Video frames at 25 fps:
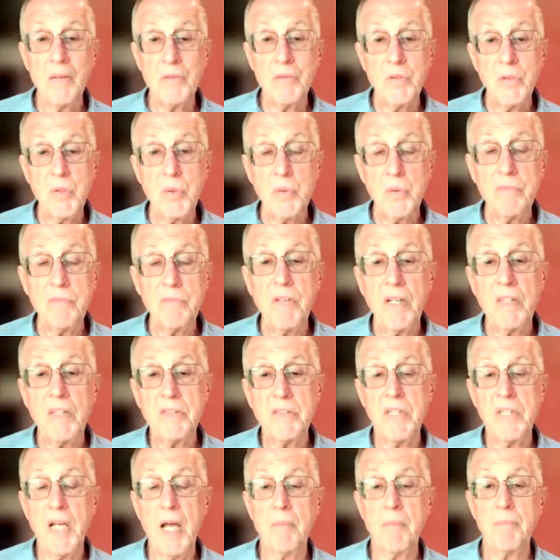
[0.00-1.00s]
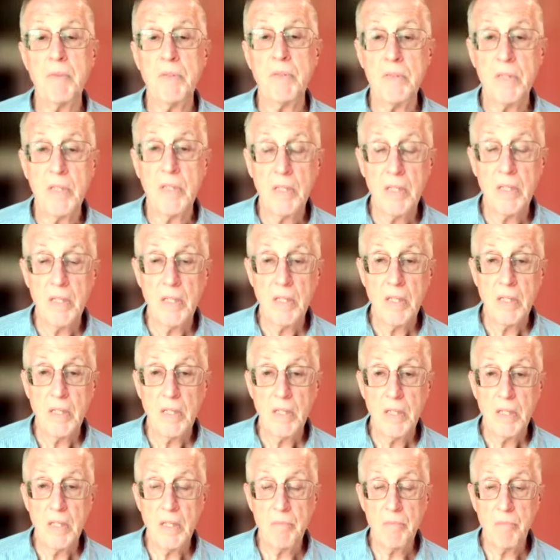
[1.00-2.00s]
Now, 2 events happened
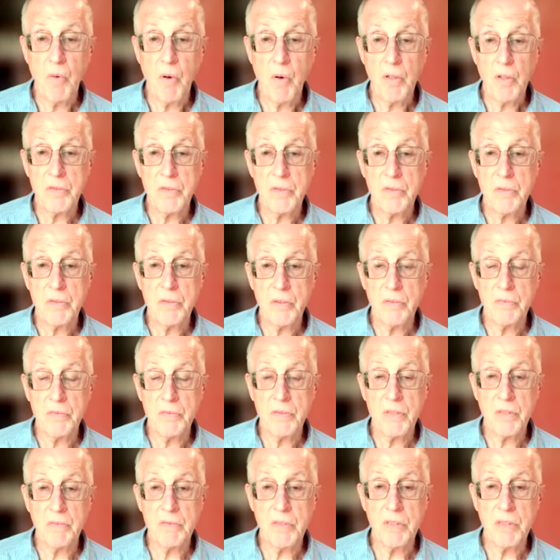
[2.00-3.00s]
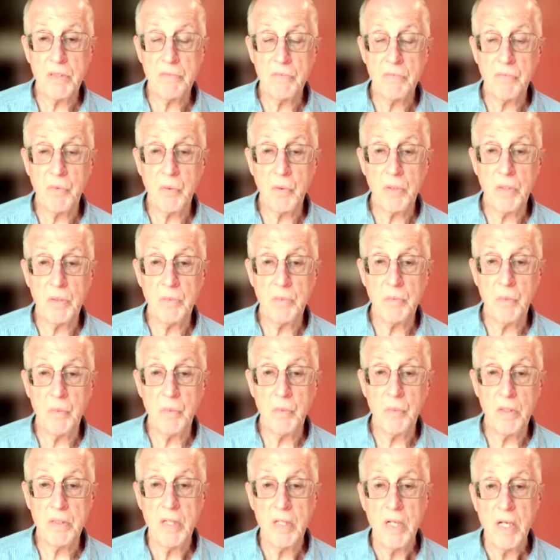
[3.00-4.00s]
in March of
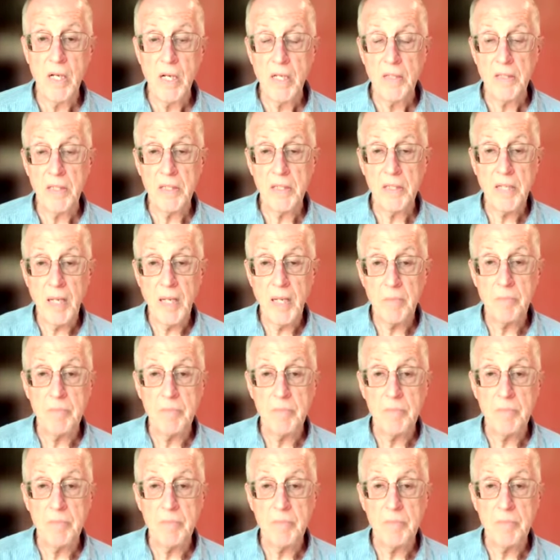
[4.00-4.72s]
1741 that came